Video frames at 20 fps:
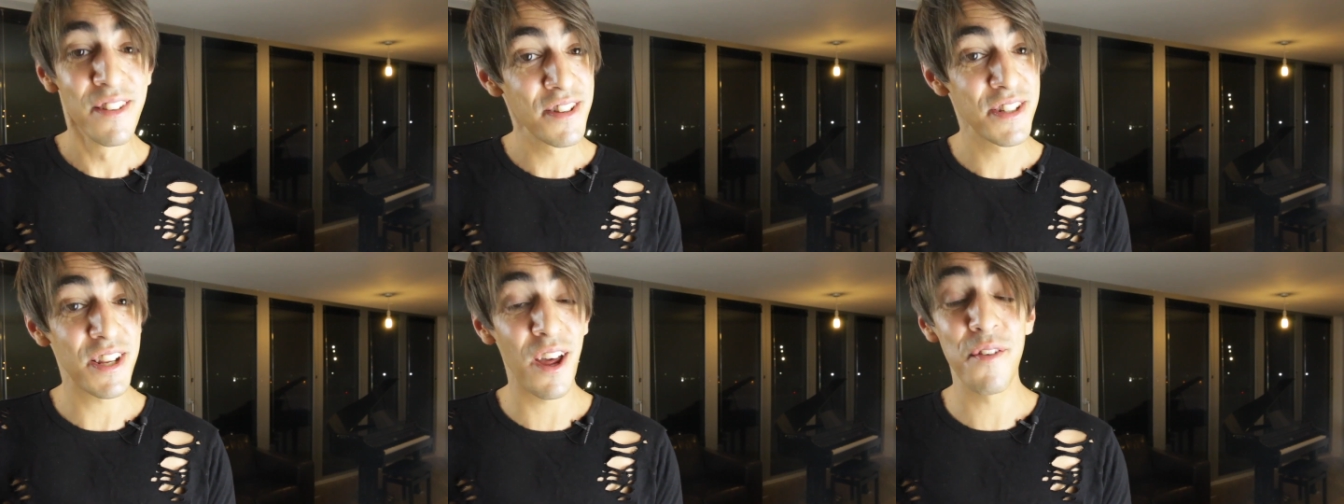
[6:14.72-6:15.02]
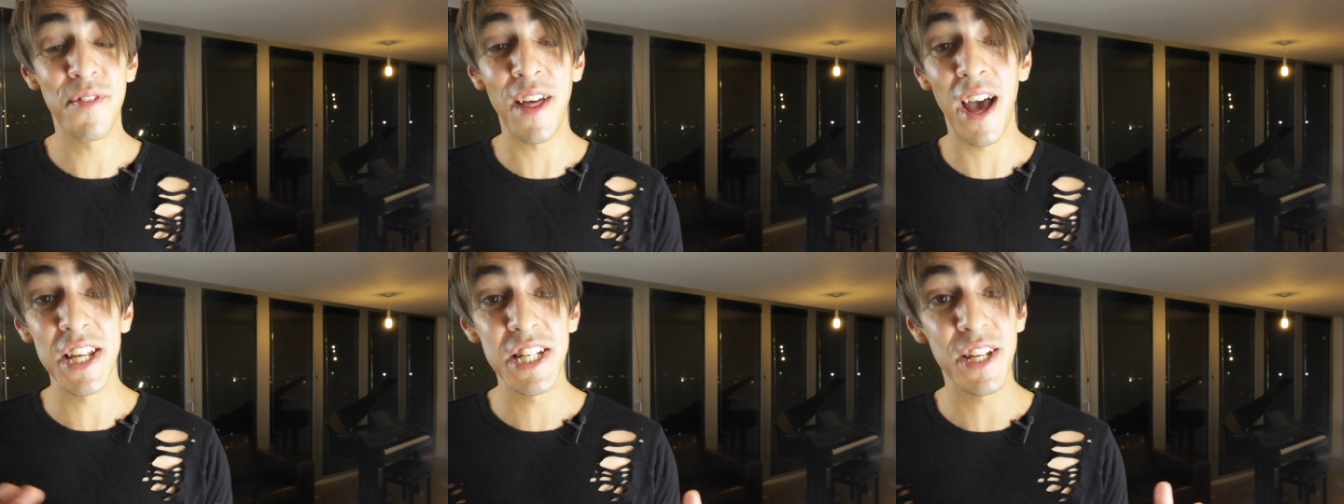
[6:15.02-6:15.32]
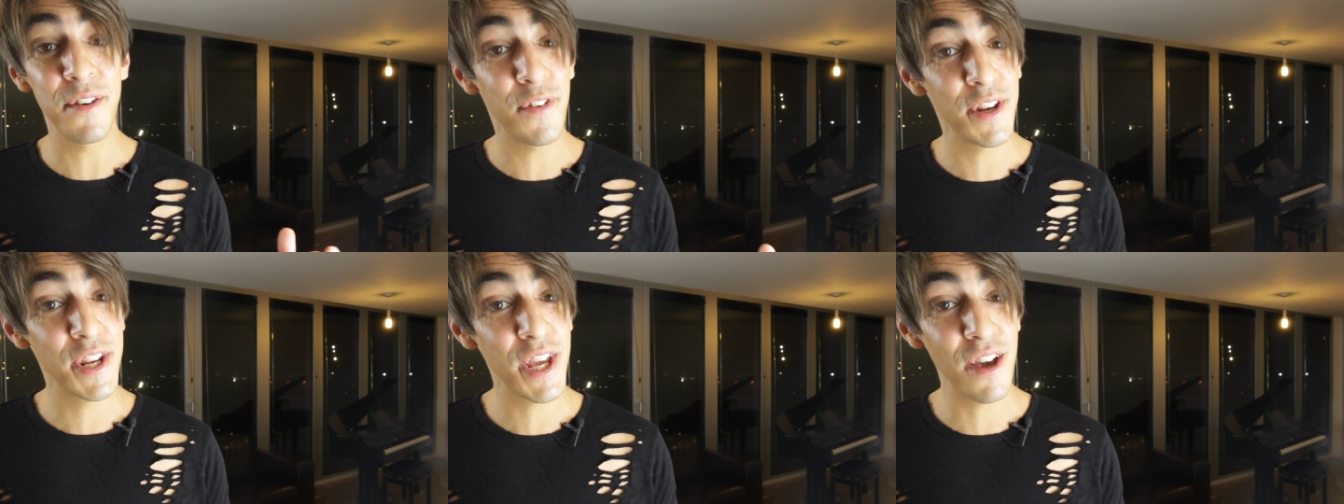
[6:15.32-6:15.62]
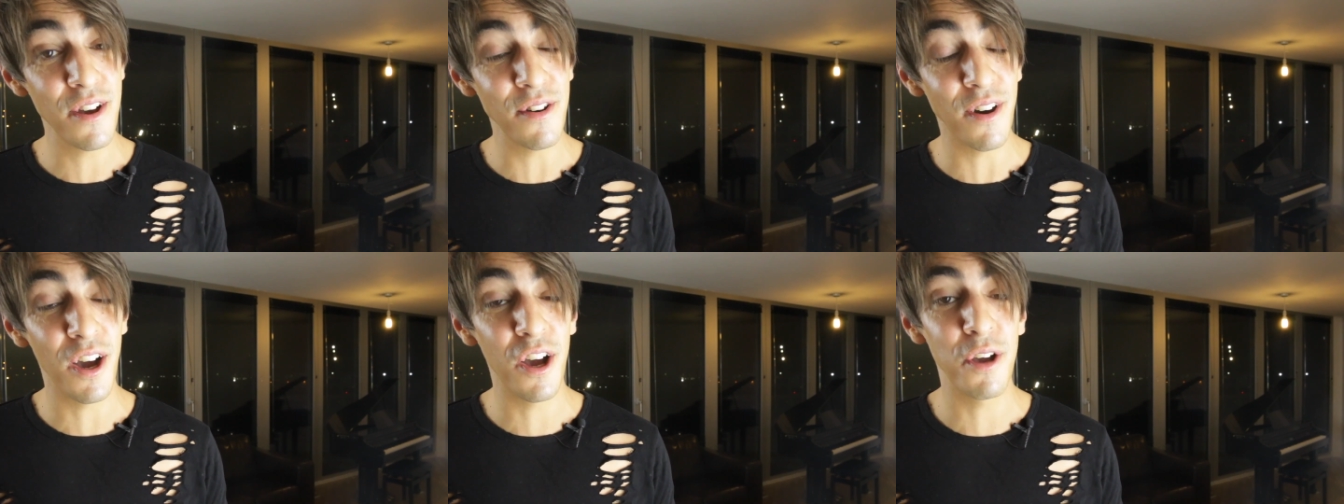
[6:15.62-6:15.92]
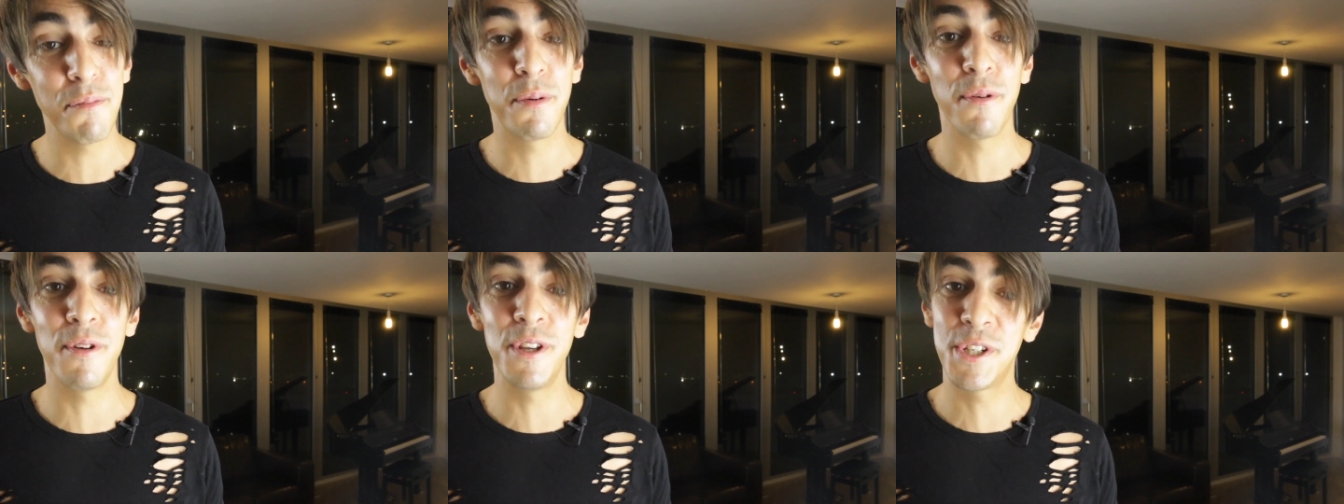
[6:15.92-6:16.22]
So that is the video. I
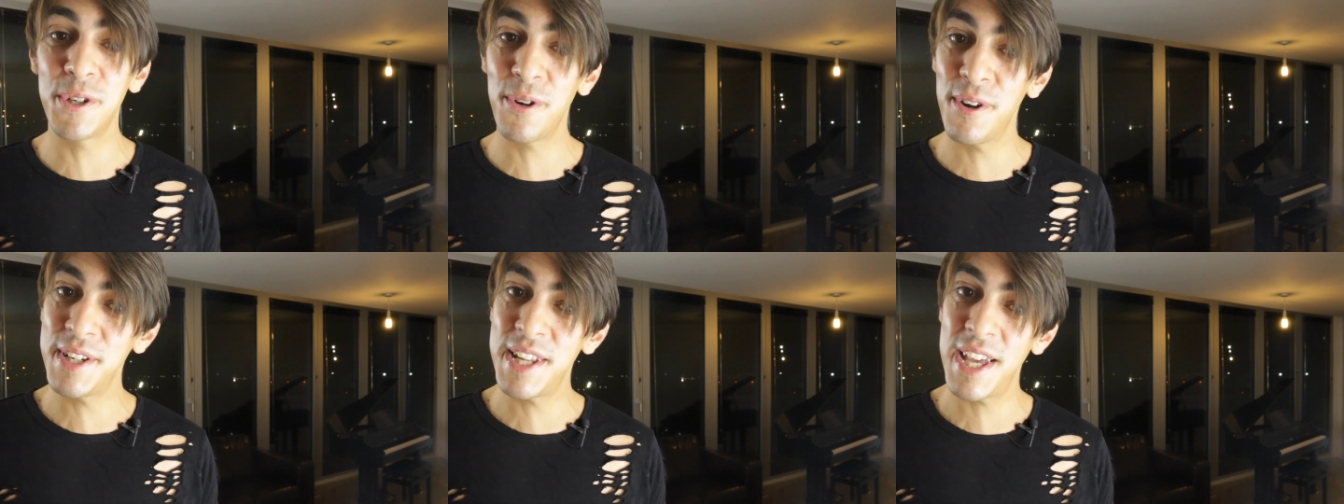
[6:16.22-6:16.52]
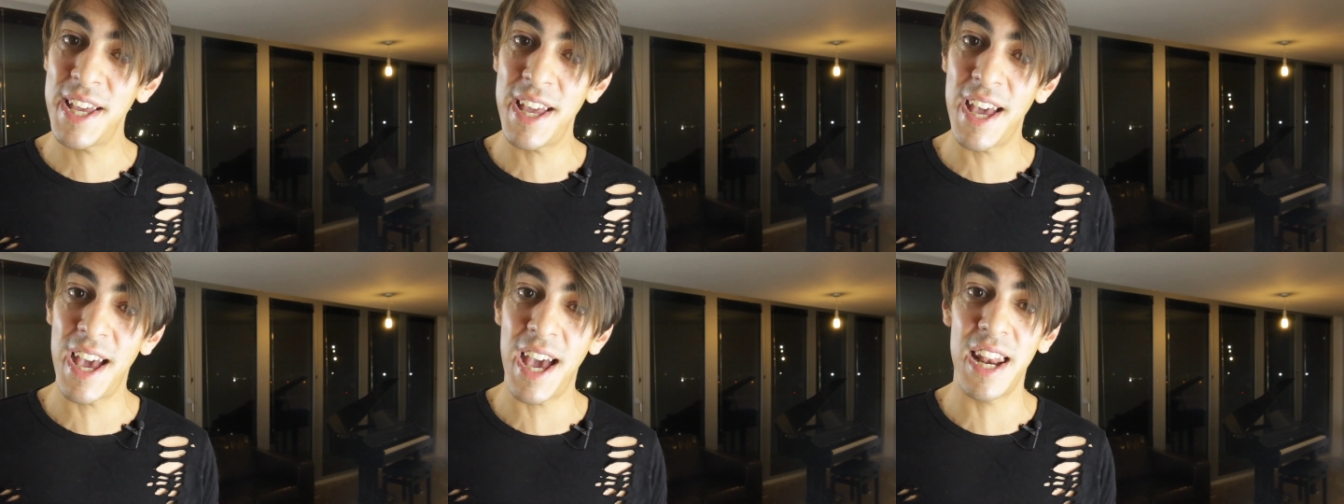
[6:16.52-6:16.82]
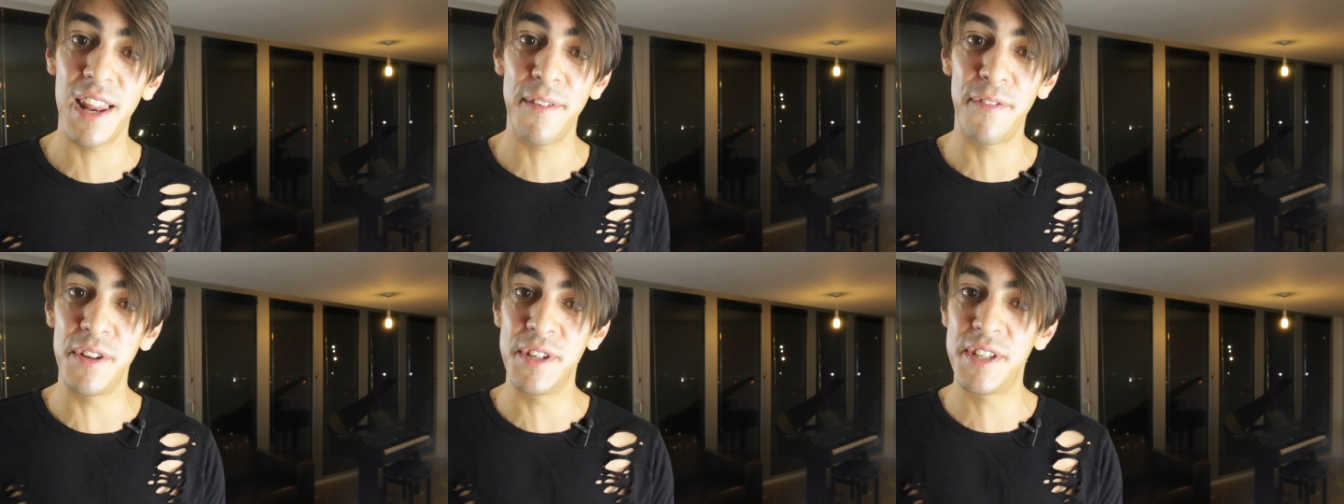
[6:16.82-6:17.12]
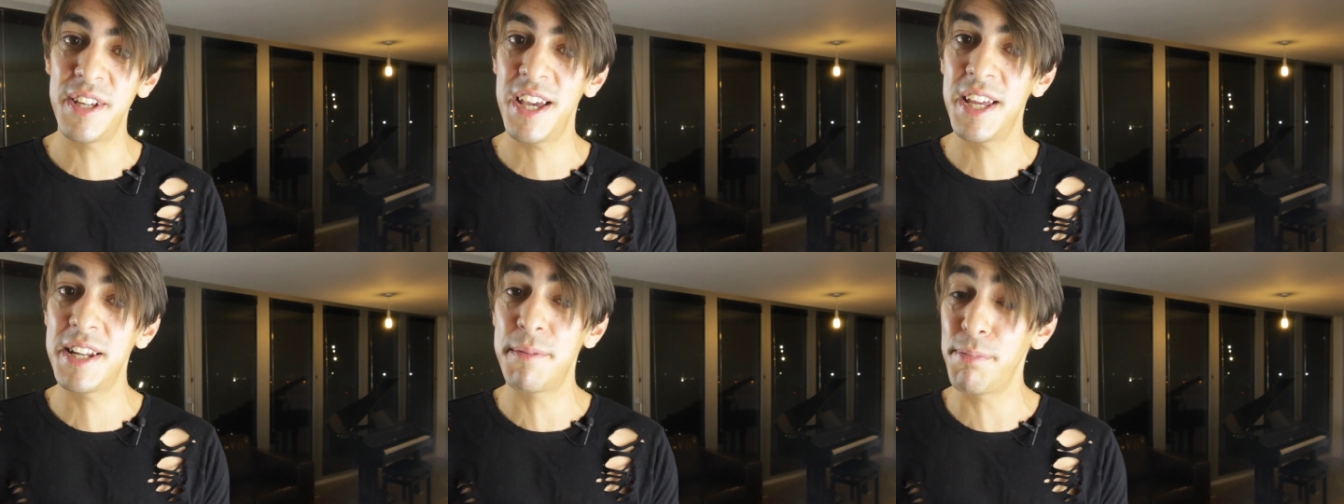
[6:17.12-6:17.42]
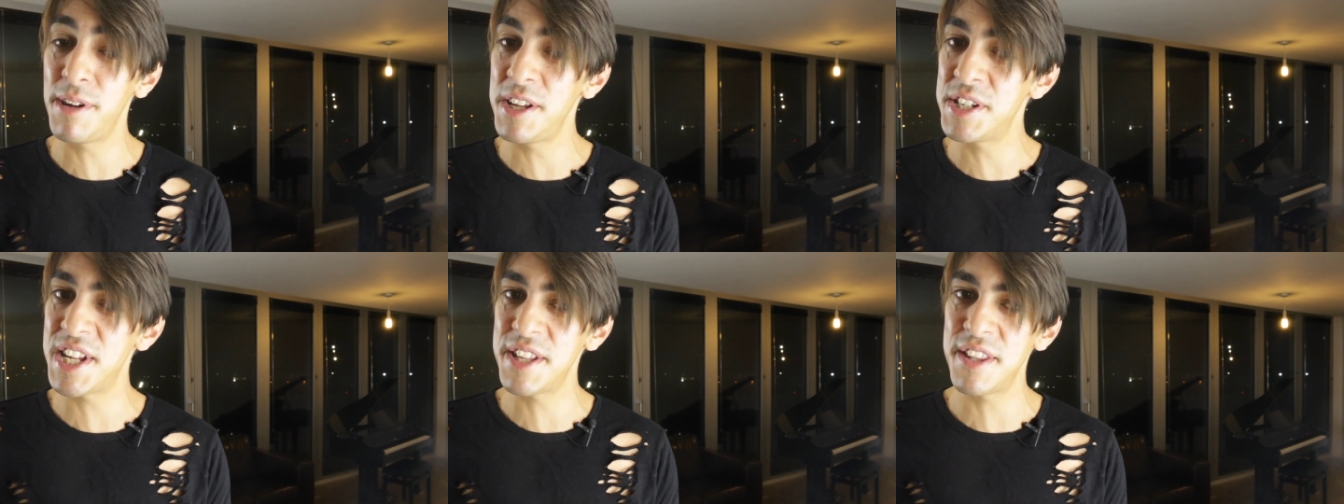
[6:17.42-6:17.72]
hope you enjoyed it. And if you
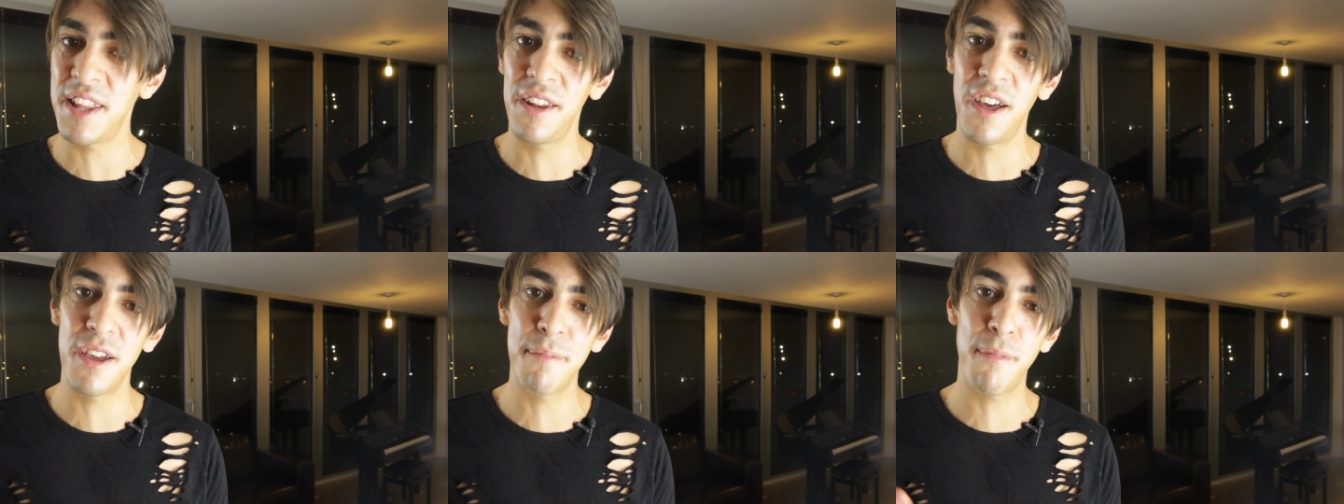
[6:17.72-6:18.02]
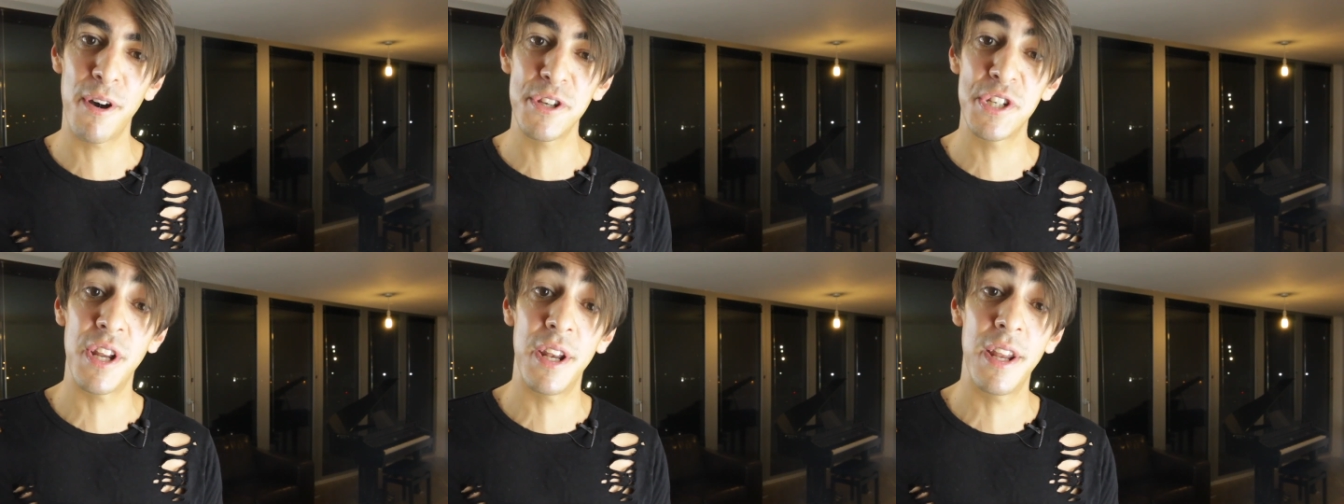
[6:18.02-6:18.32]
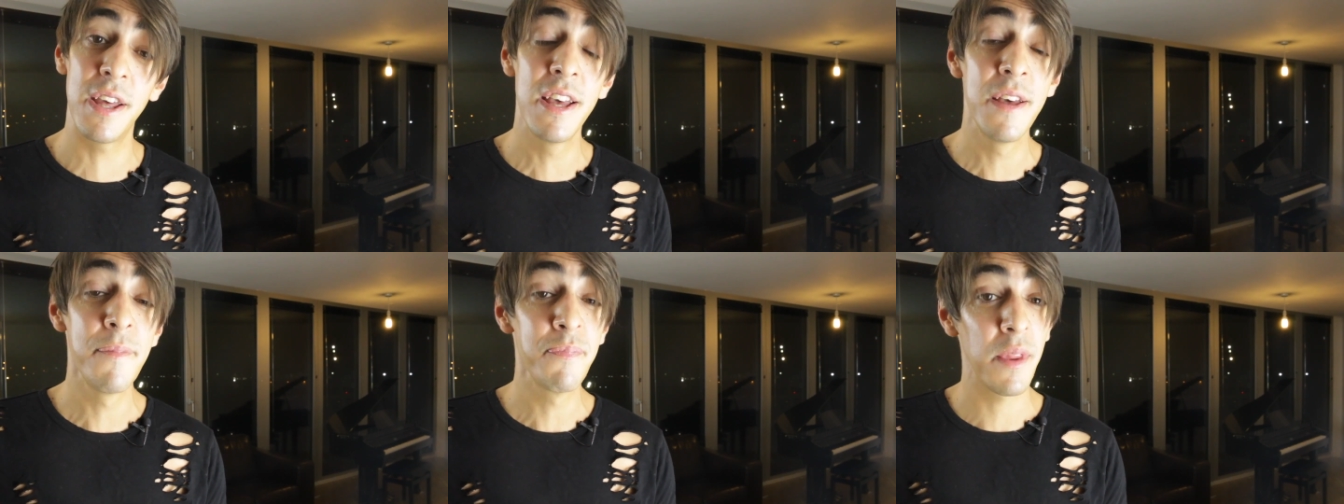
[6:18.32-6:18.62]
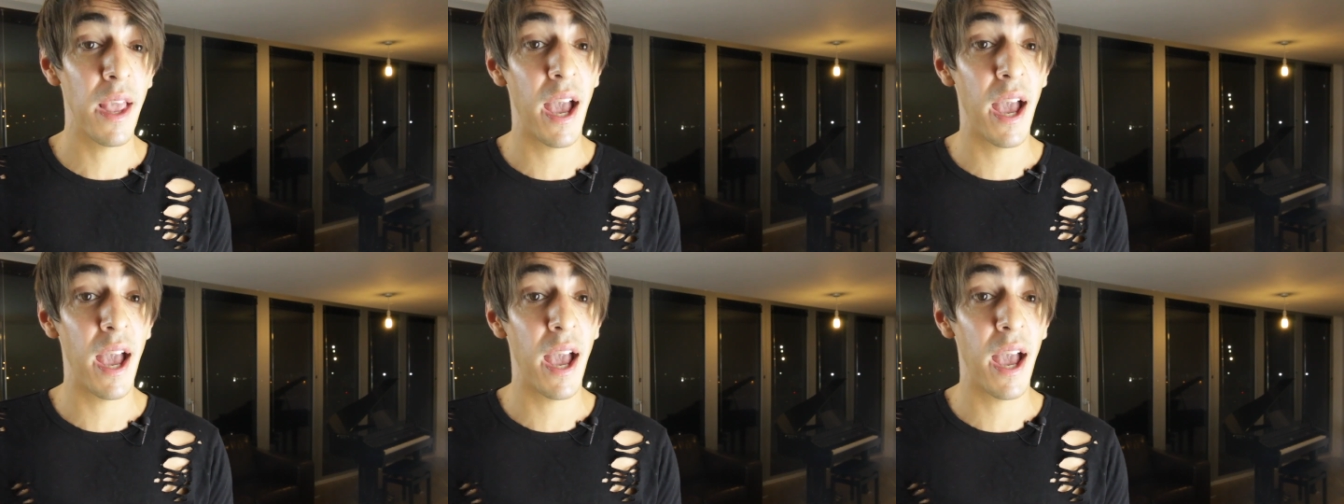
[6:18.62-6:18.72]
did, please hit the like button.